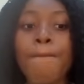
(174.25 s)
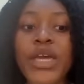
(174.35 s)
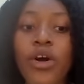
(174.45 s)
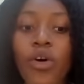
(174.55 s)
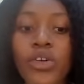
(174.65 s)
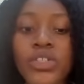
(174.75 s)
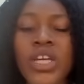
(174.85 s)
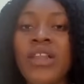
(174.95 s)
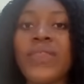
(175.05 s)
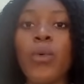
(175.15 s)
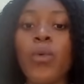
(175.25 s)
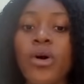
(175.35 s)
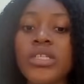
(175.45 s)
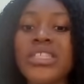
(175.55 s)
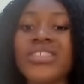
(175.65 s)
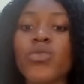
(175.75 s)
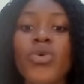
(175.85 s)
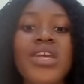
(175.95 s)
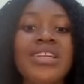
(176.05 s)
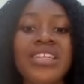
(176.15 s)
because the world is
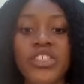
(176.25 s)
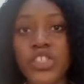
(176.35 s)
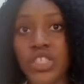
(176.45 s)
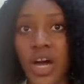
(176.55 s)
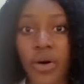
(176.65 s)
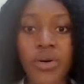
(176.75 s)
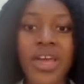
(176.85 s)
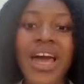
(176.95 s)
going digital